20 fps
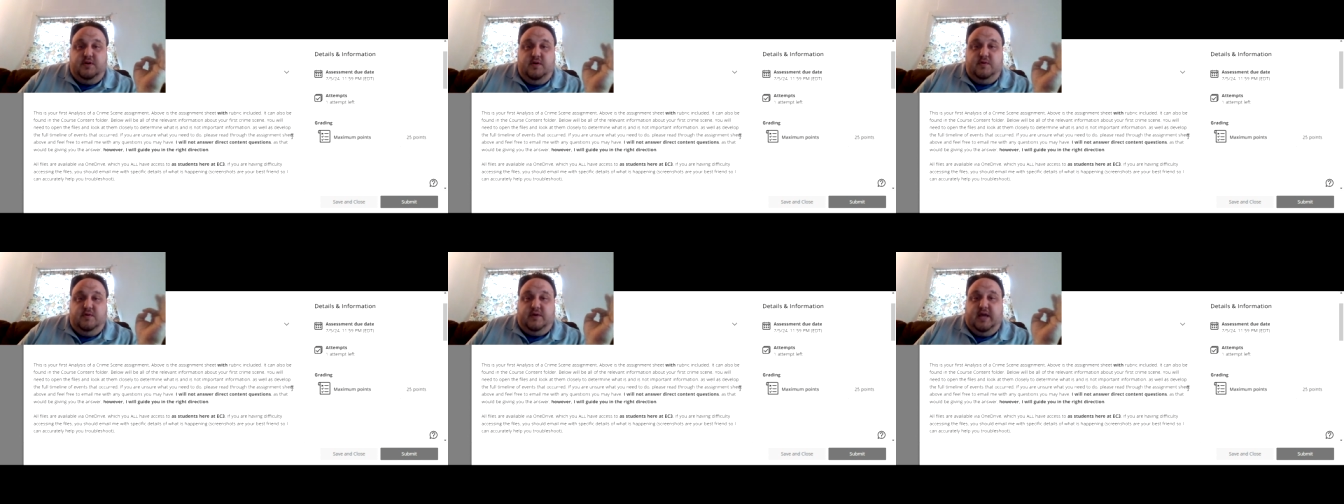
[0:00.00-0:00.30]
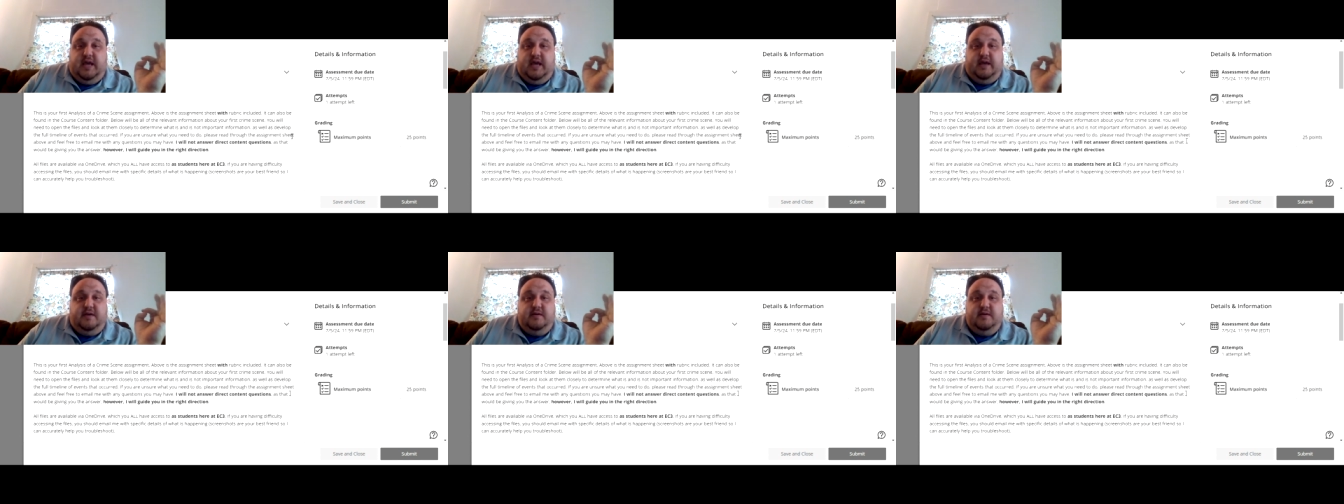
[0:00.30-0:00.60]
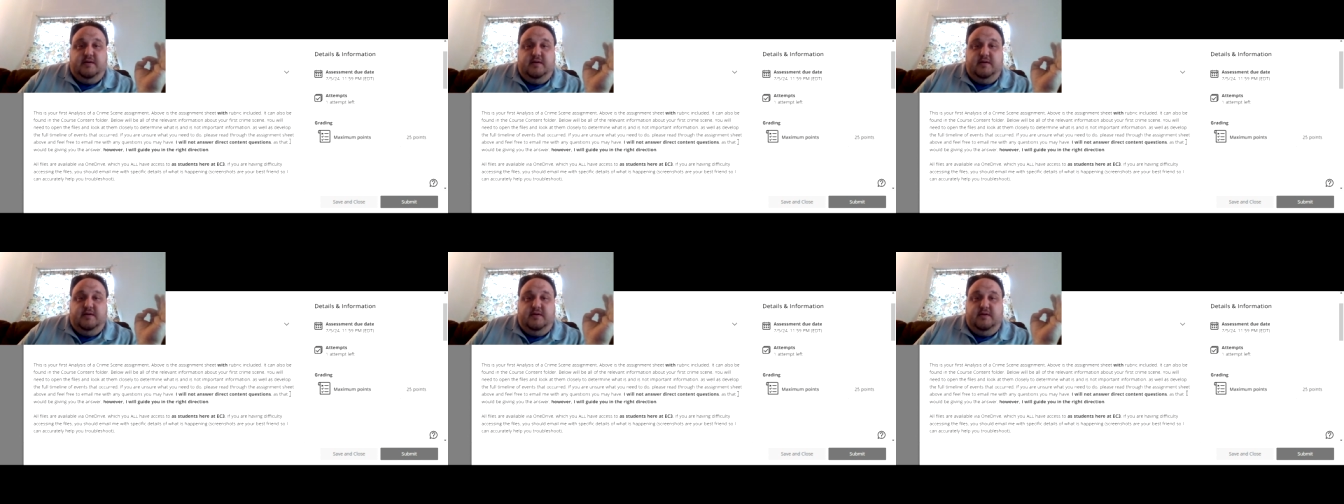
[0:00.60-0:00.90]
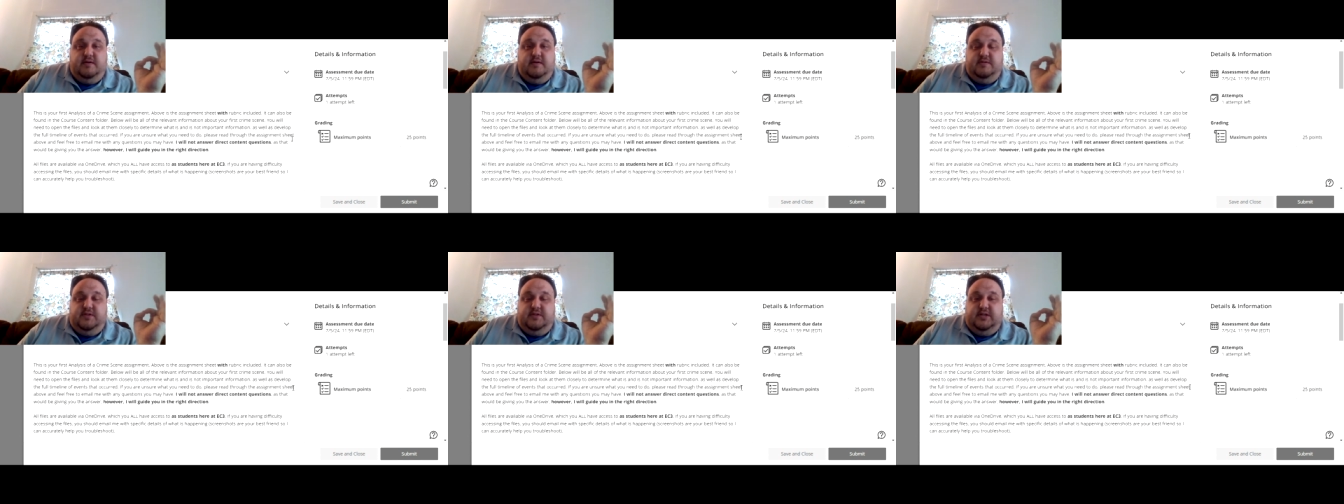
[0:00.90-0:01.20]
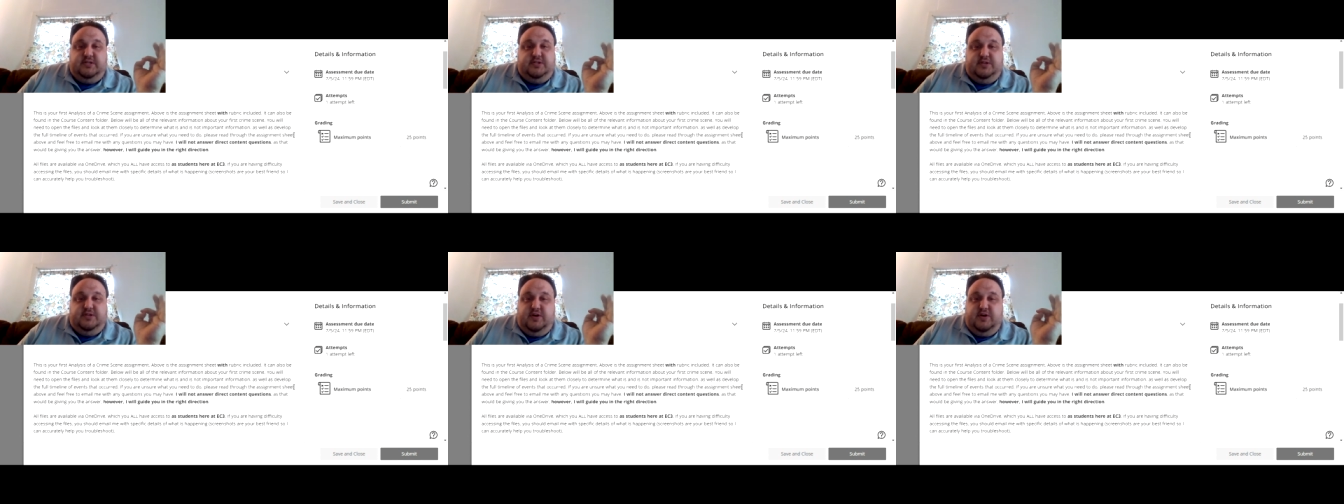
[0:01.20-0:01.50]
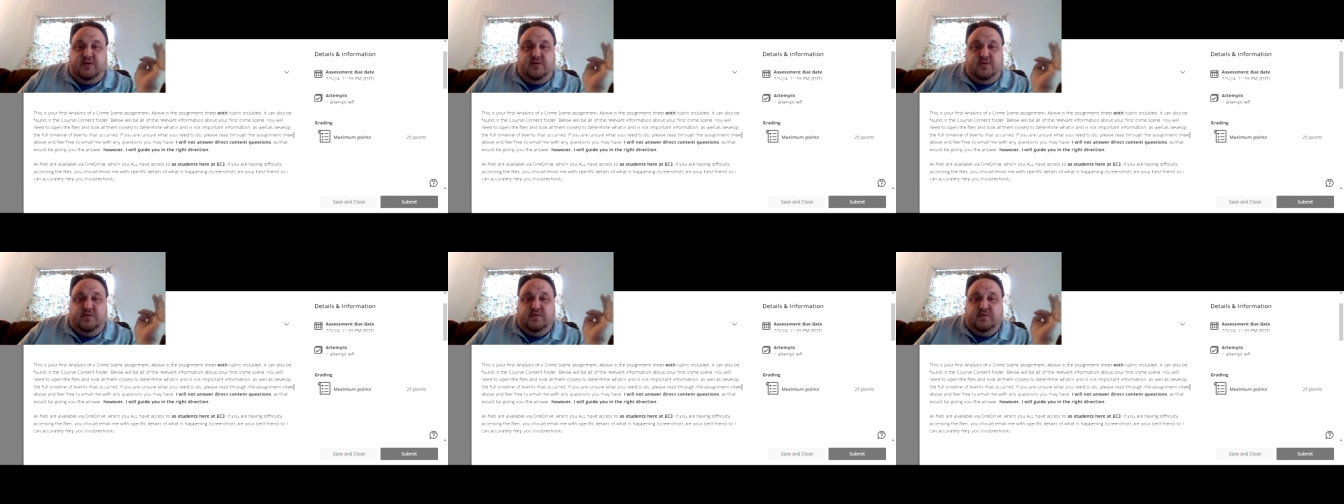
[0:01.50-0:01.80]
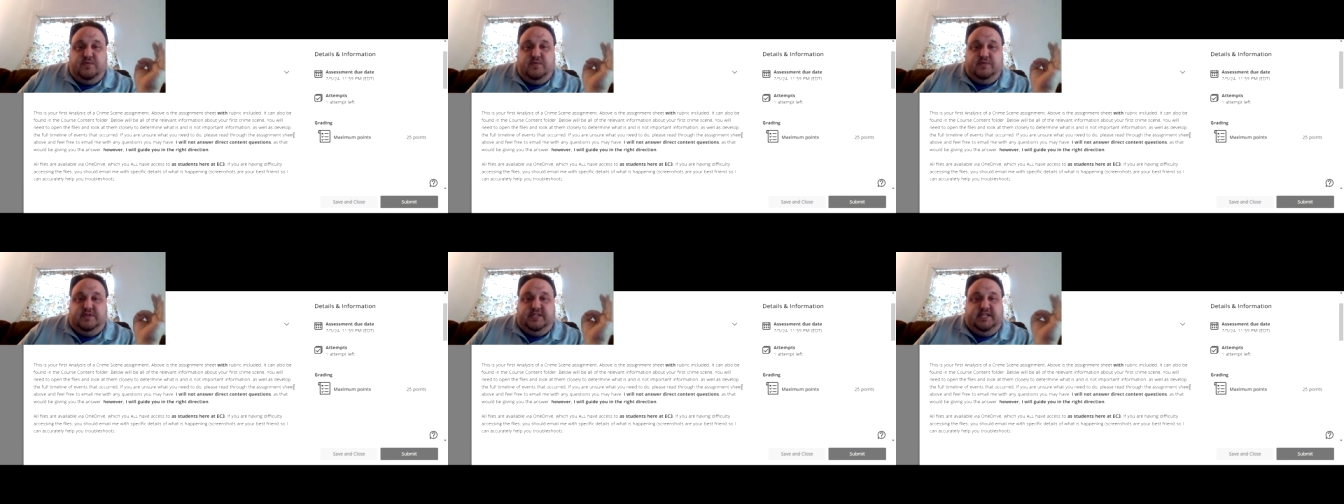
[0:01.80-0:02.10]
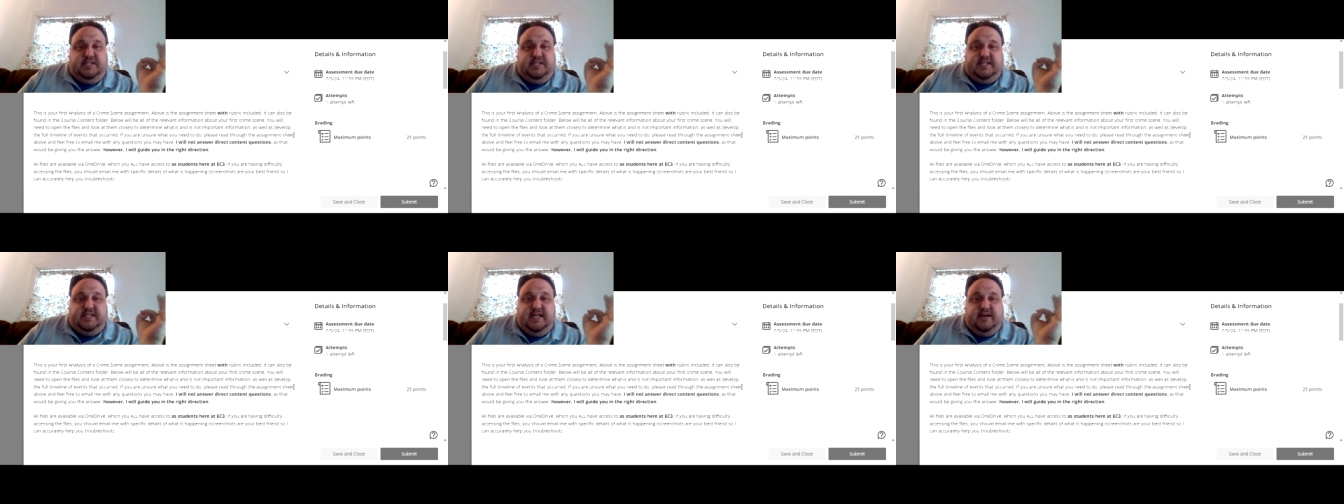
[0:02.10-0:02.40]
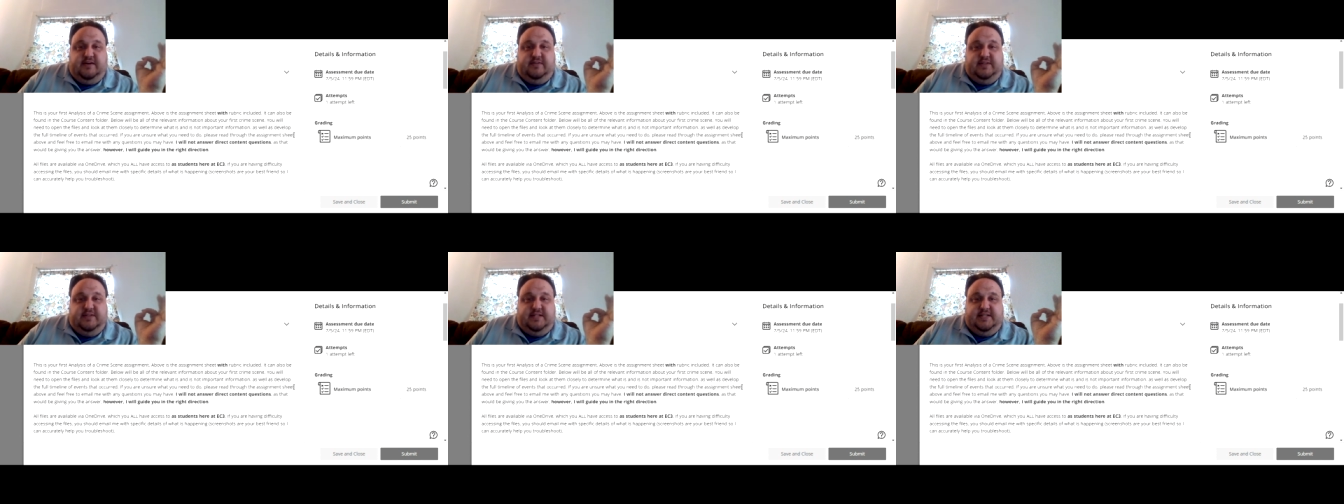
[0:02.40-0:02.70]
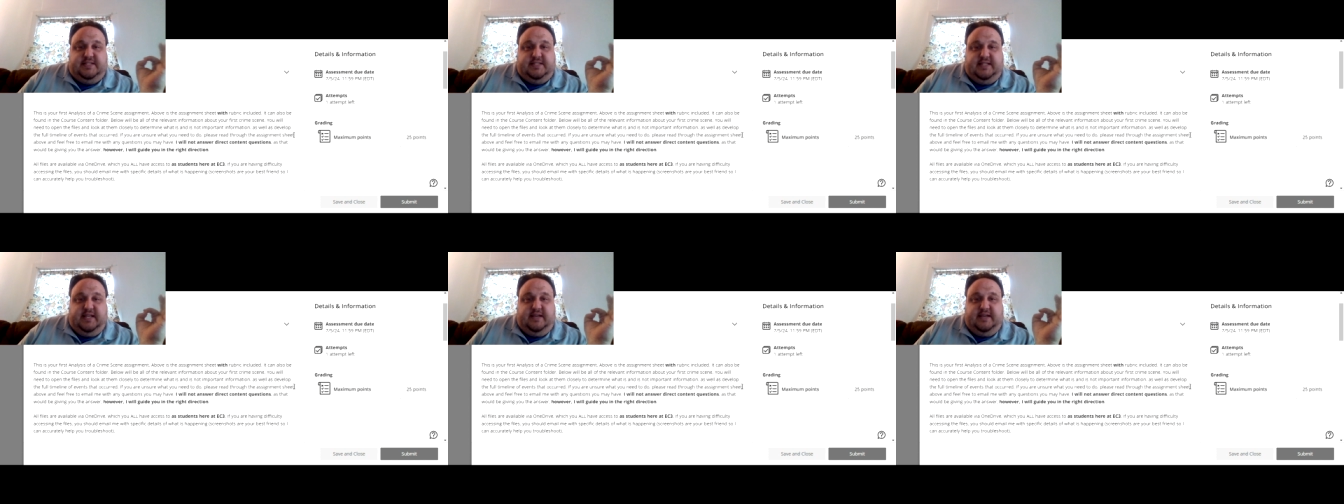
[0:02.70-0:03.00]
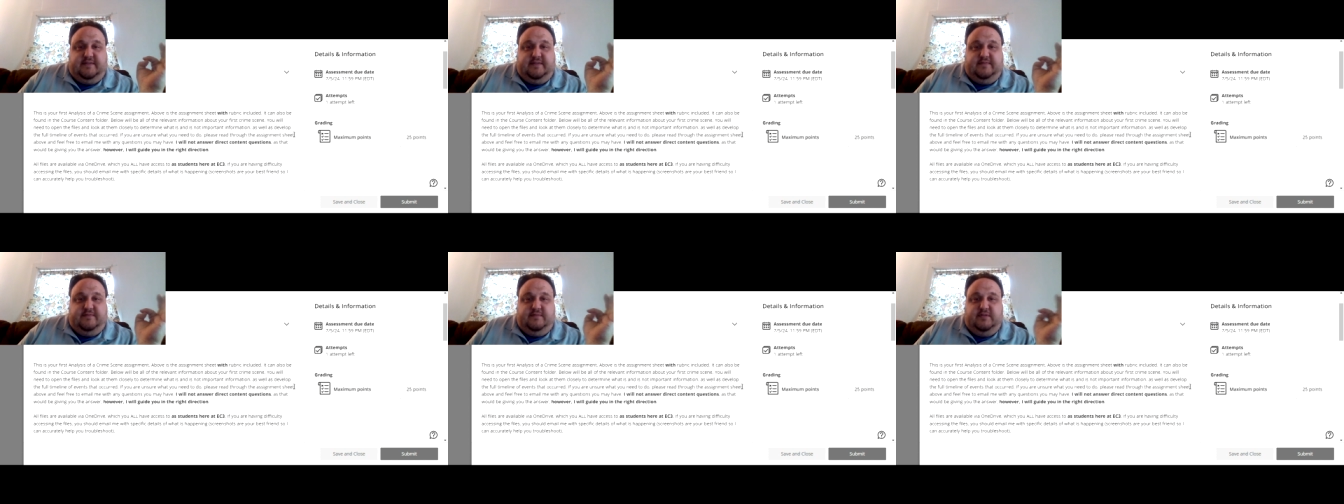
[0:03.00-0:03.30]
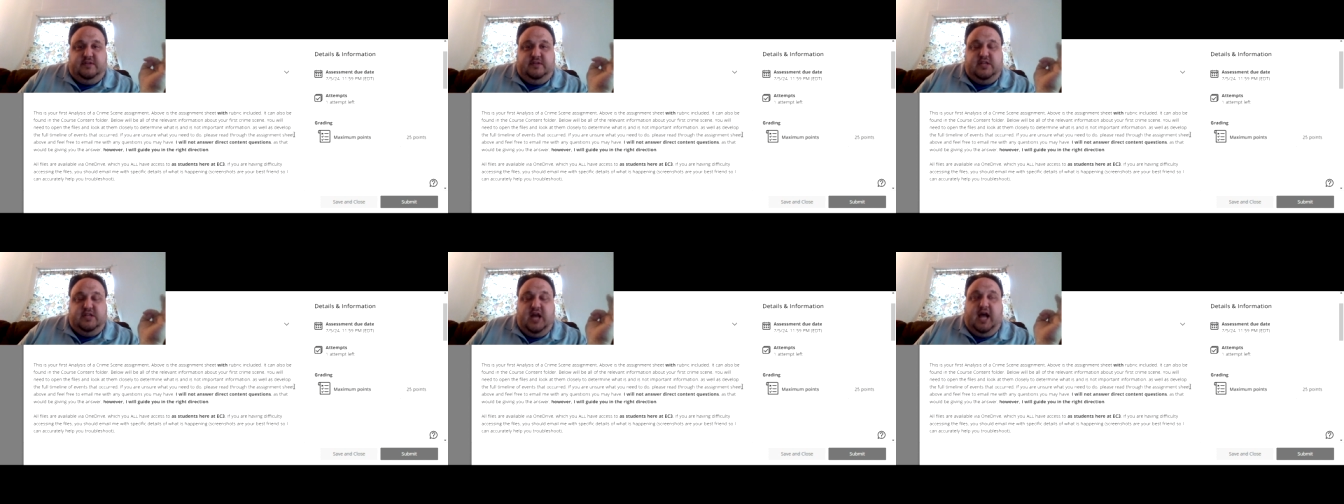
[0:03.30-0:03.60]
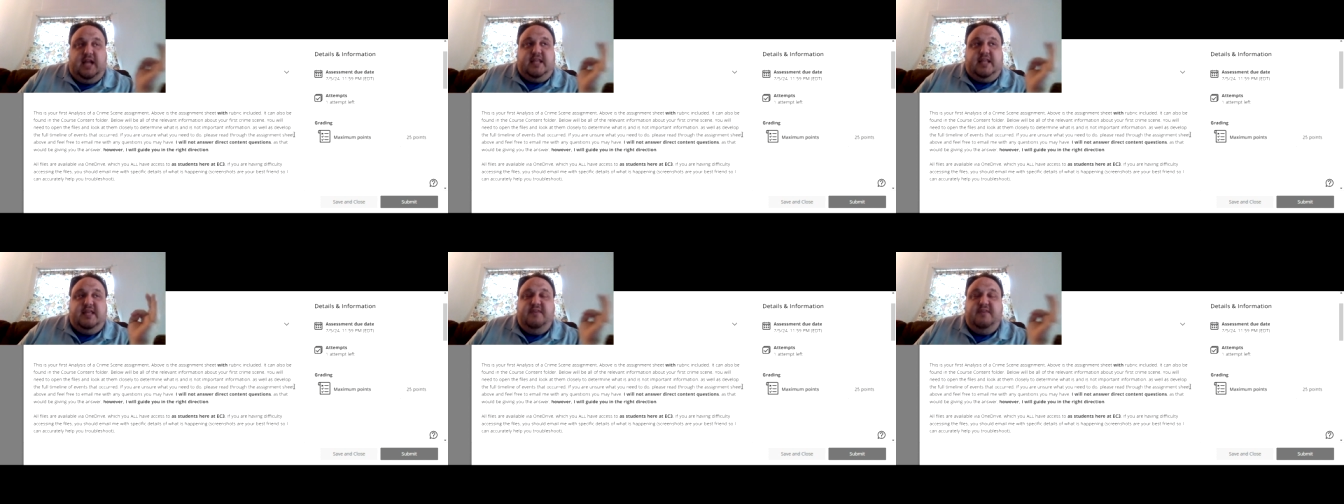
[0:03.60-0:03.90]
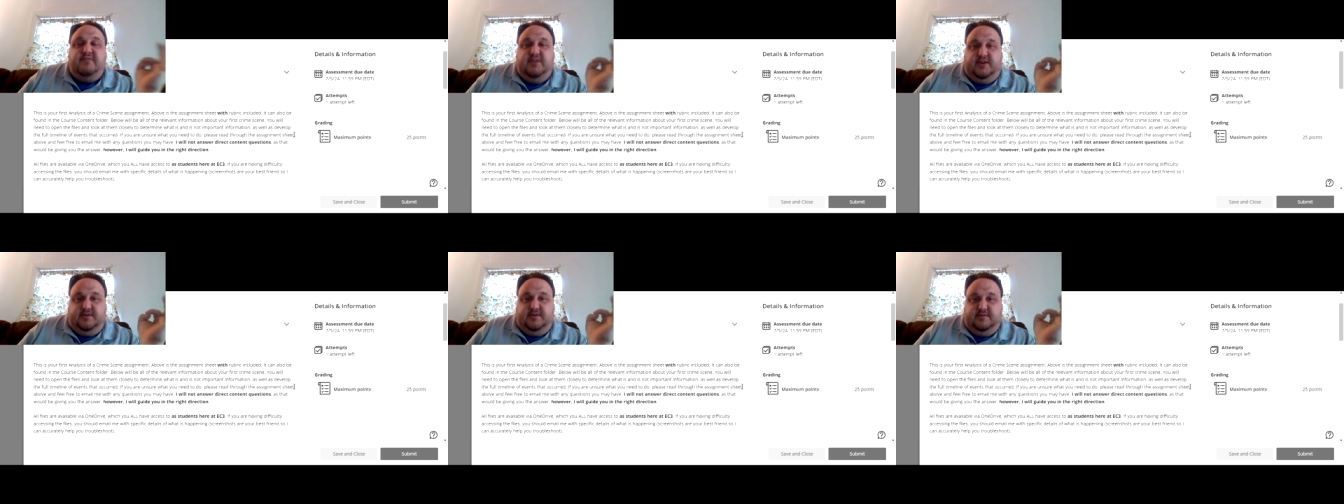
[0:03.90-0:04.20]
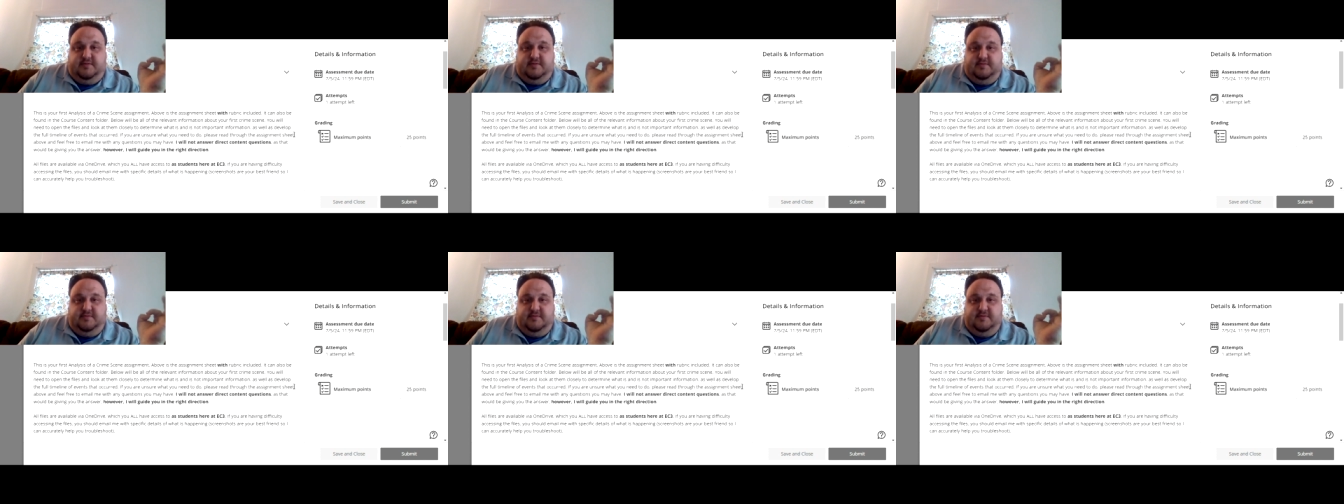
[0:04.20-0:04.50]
Okay? There's no detail that's like not given.